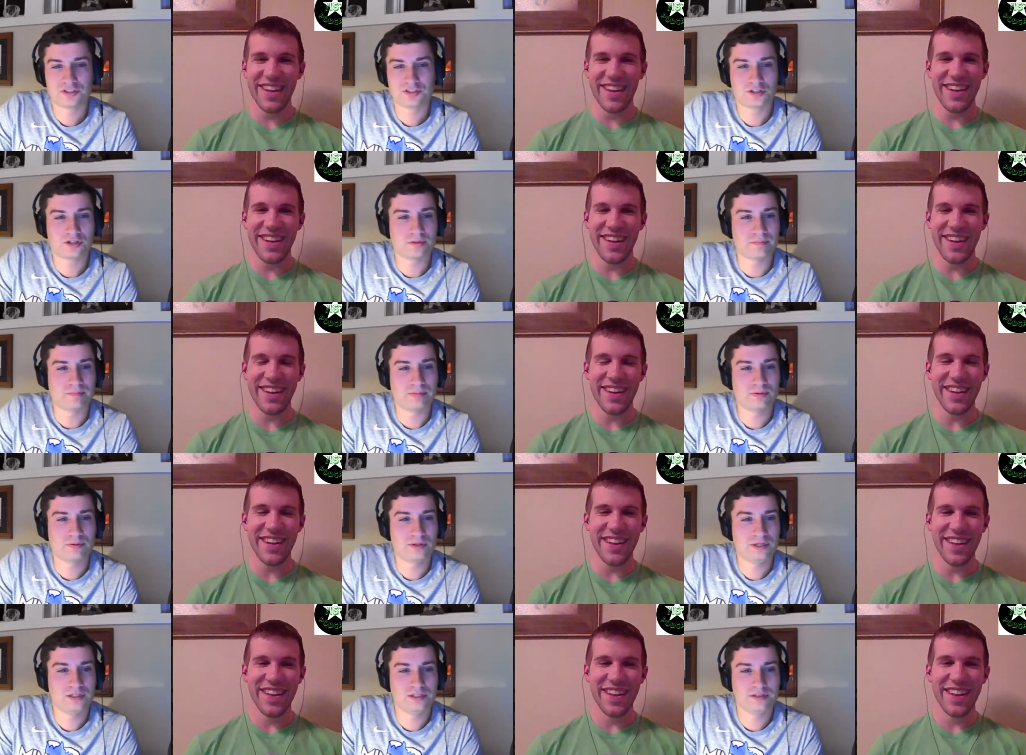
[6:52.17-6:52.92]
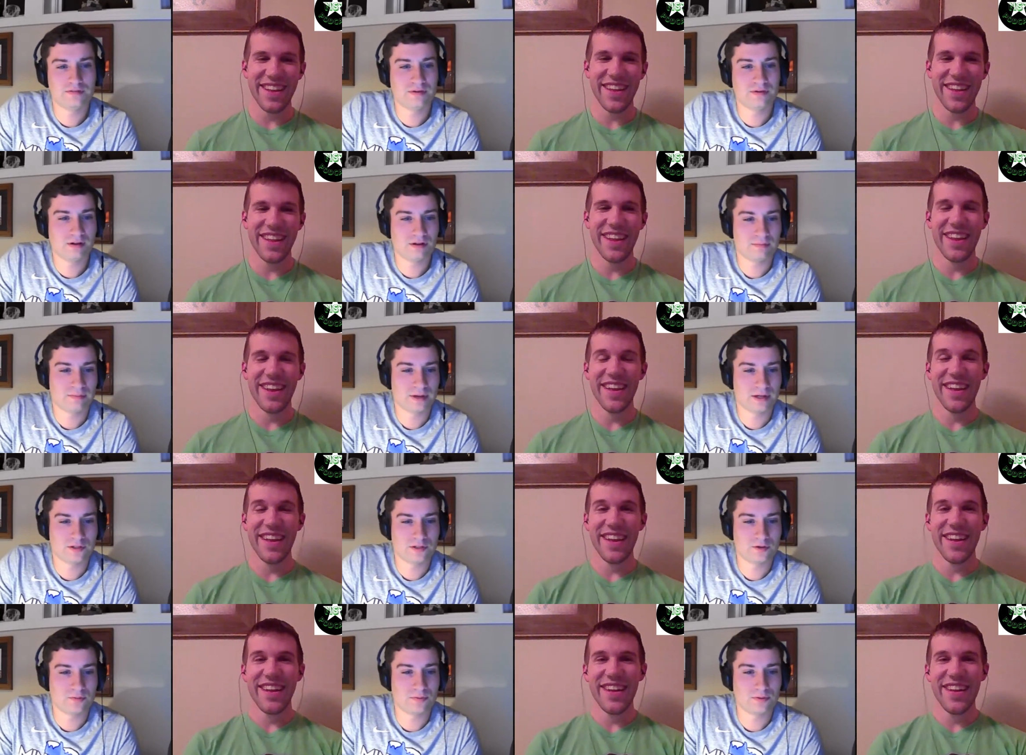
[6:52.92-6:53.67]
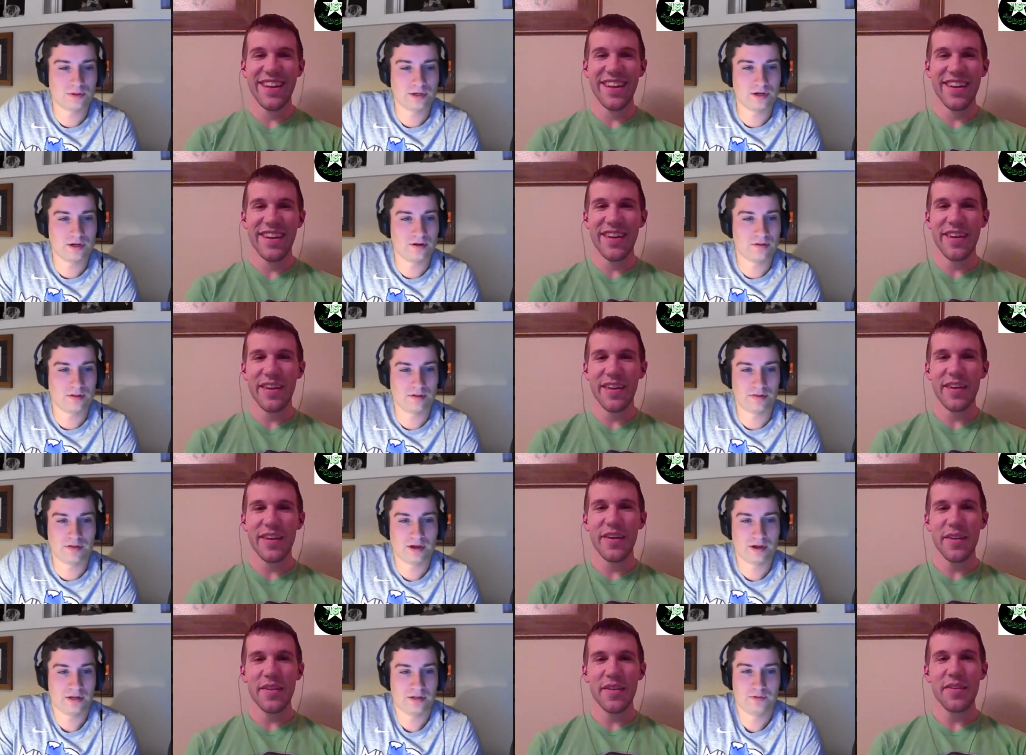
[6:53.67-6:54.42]
Speaker 1: just a complete developmental player. They
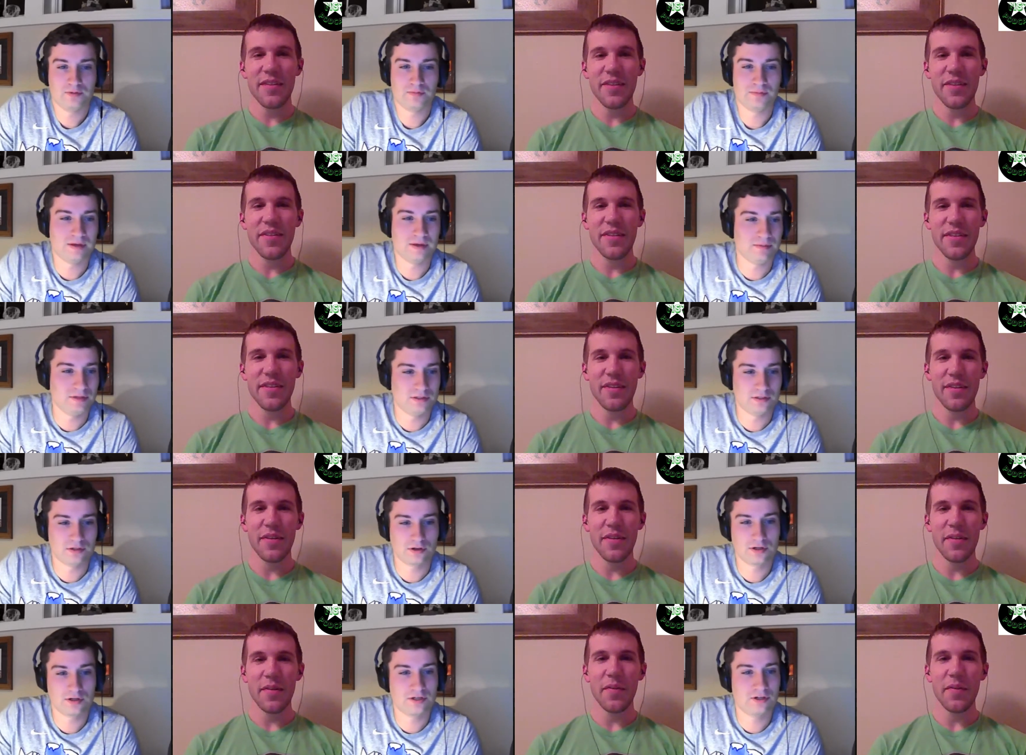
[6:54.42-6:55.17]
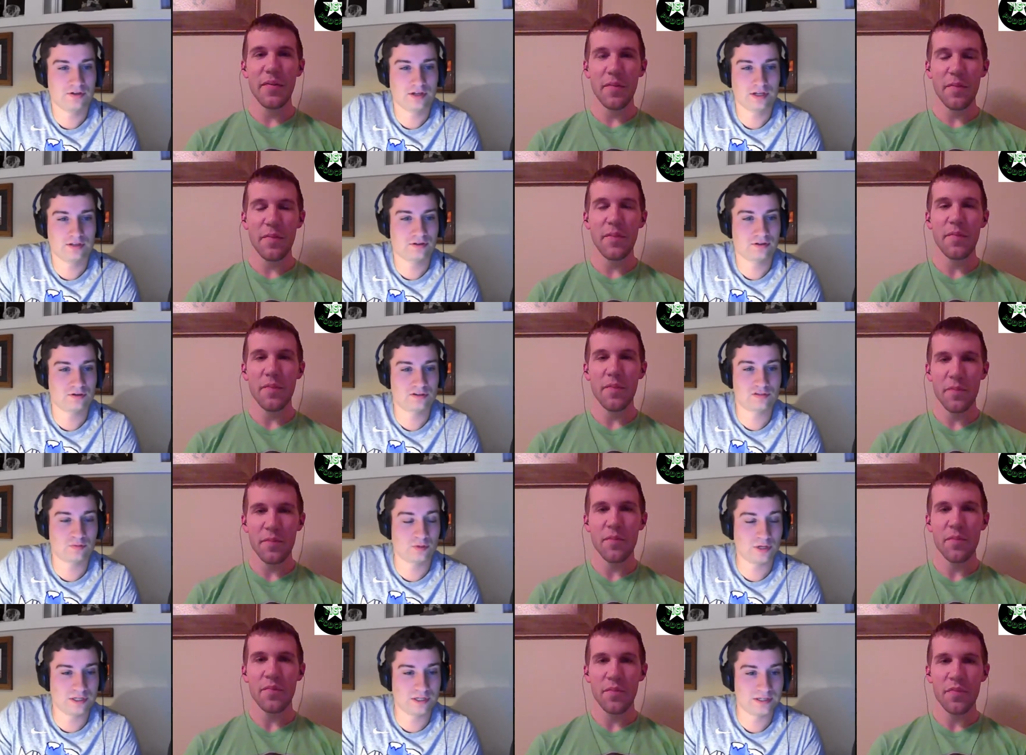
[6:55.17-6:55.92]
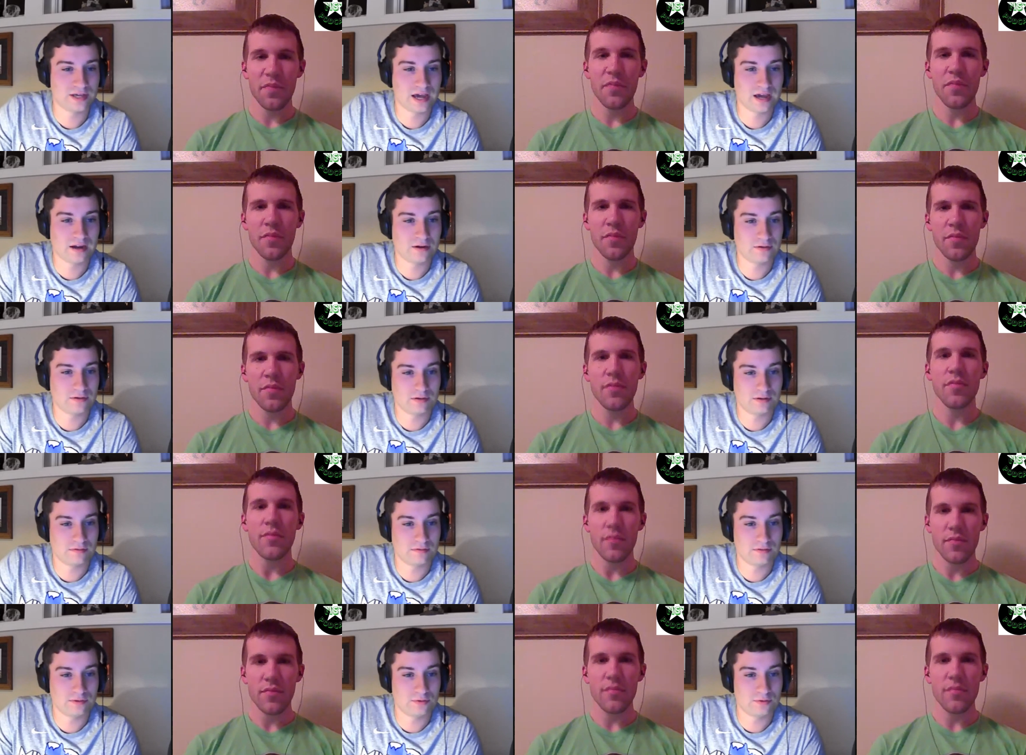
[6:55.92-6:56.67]
thought he would maybe turn into like their swing tackle of
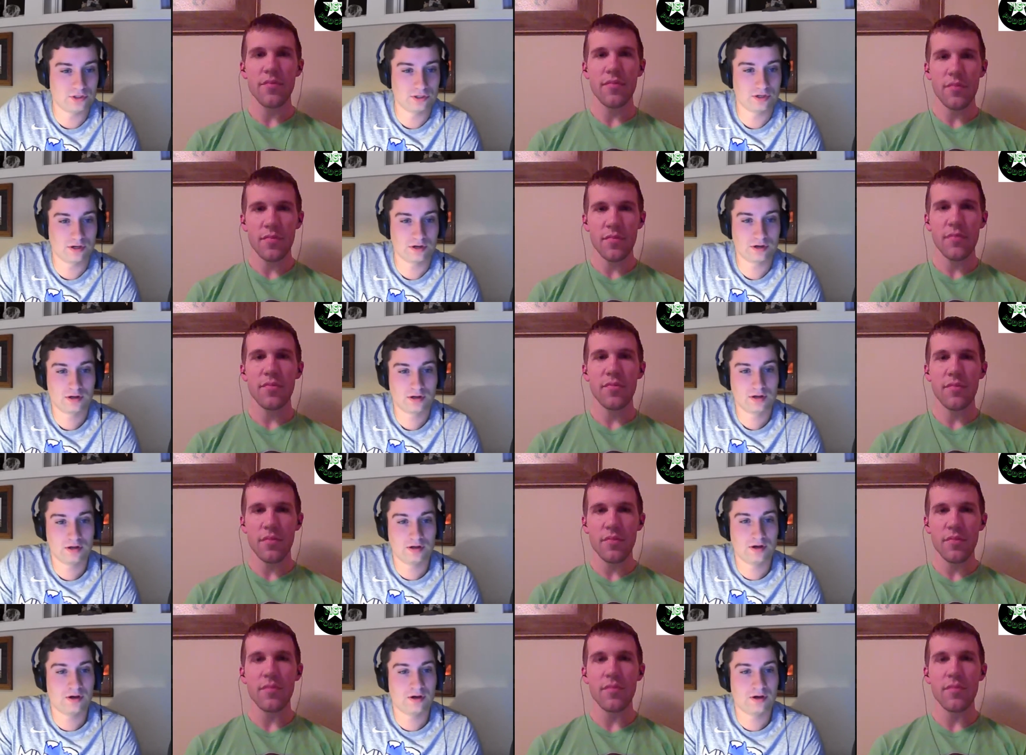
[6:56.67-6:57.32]
the future.